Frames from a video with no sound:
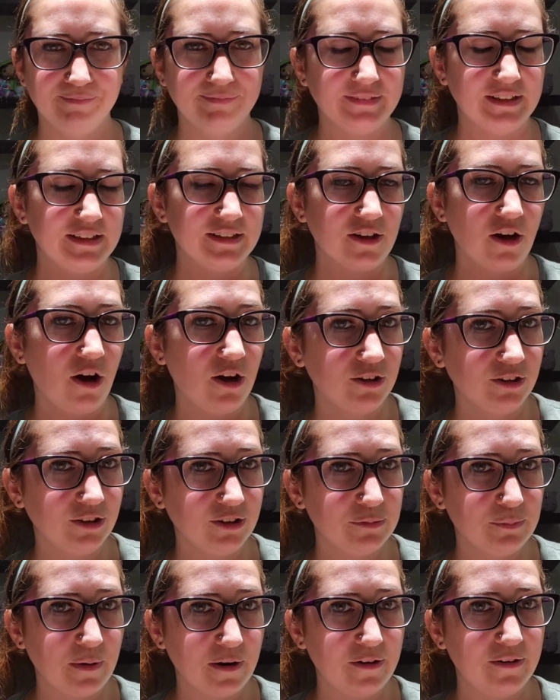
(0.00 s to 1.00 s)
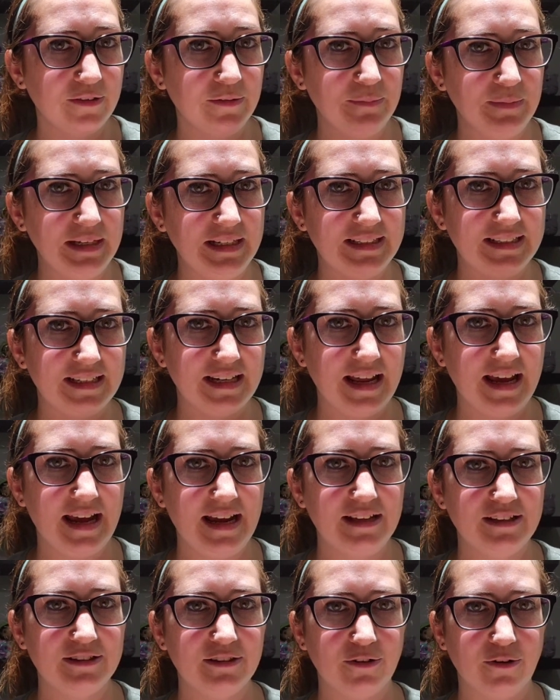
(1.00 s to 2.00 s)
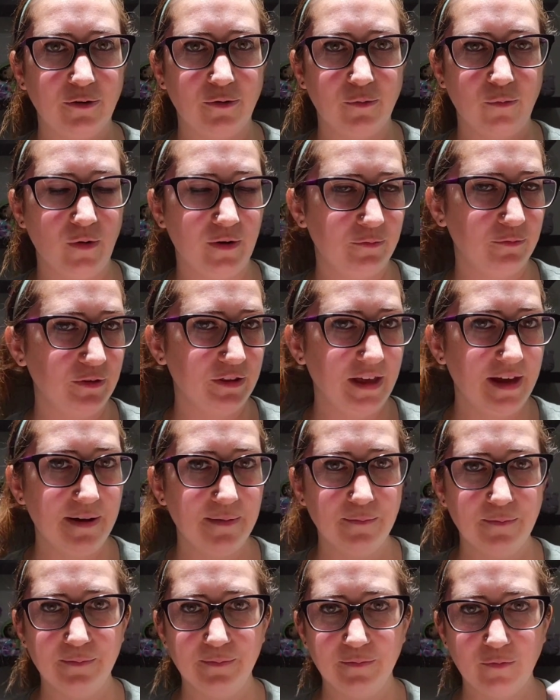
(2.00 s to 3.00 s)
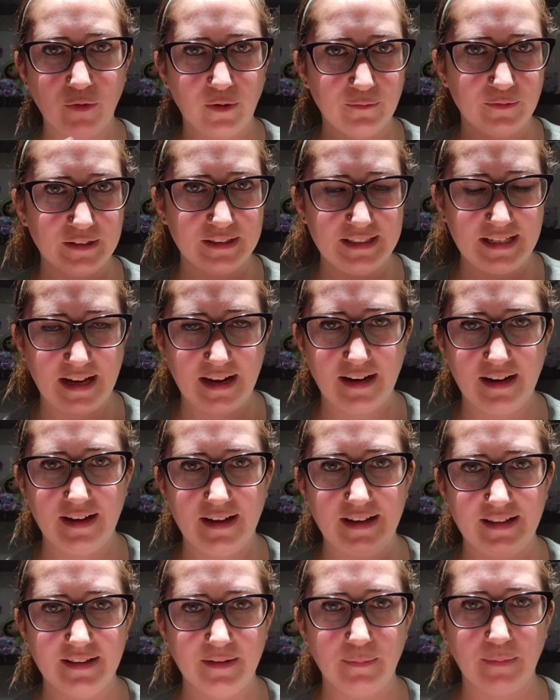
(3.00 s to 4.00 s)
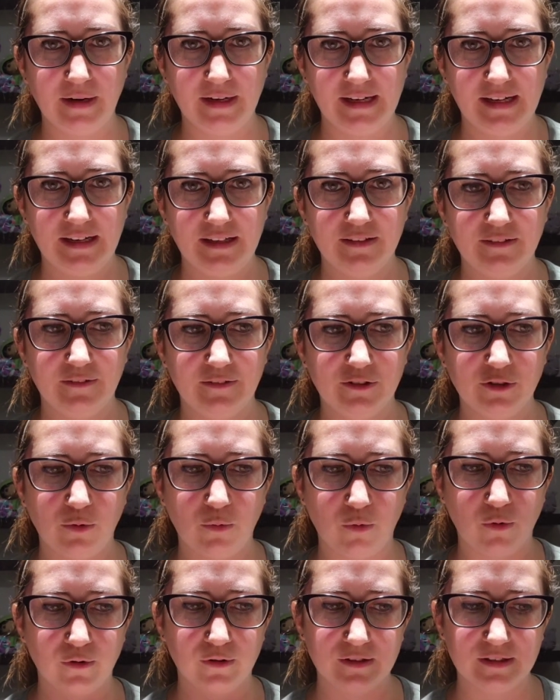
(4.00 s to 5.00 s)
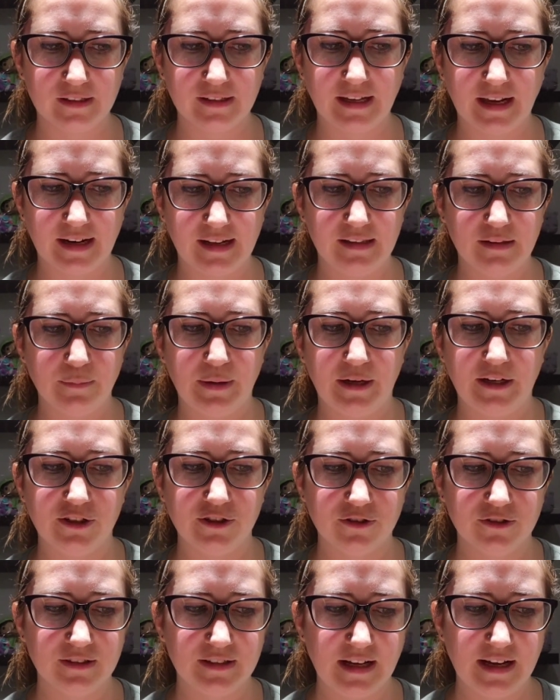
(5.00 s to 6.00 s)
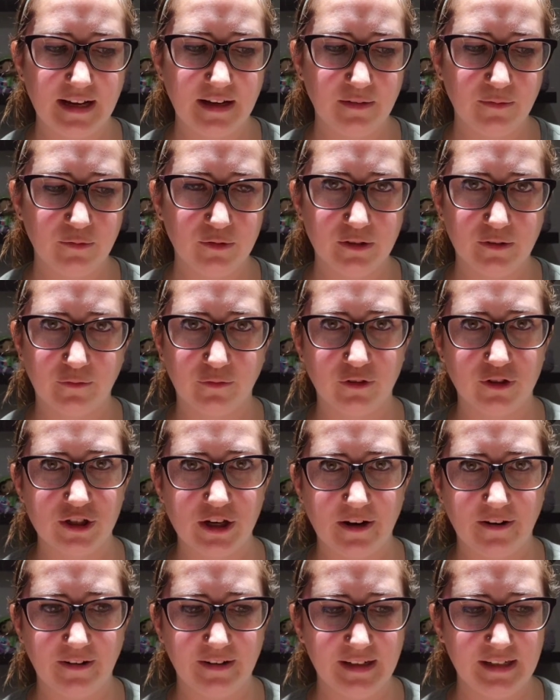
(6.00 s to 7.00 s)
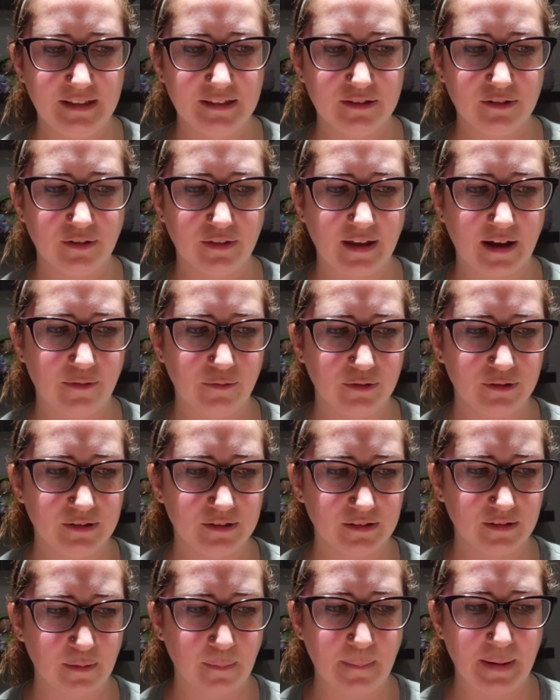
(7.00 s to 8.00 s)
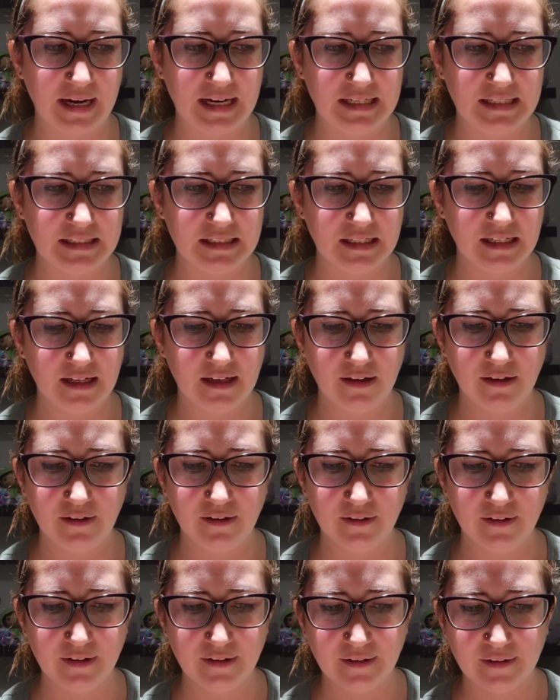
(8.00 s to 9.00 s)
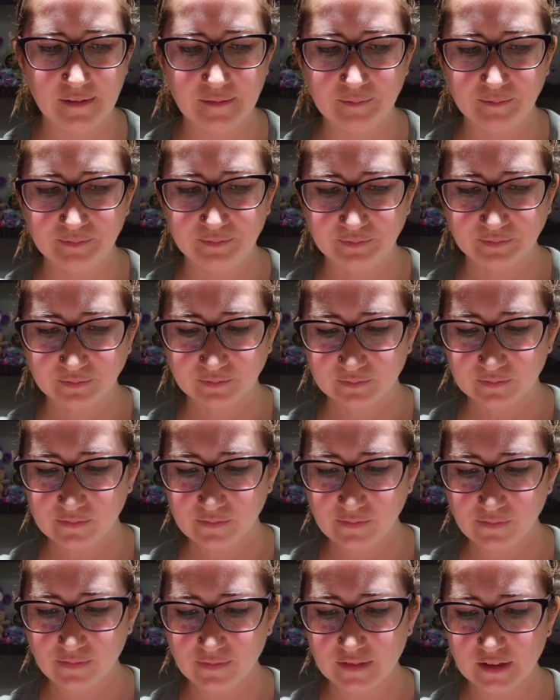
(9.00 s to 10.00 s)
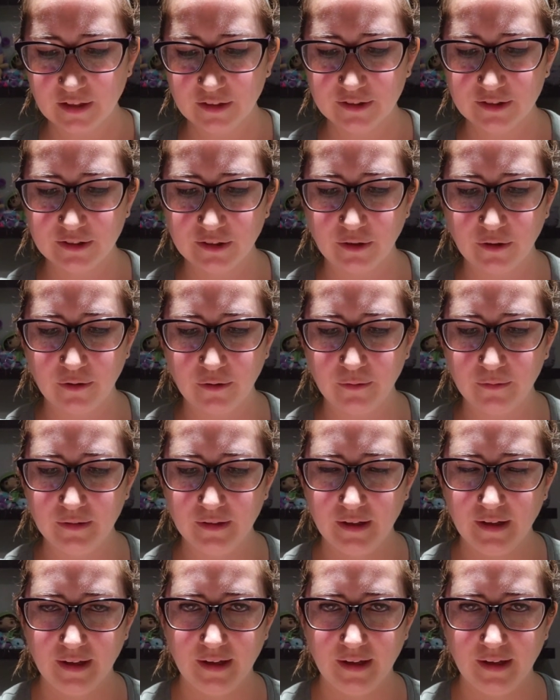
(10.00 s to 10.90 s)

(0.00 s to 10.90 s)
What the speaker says: the dog looks better than me today, so one with him, one with Santa, and the money towards getting the pictures taken was for charity, so that was amazing. So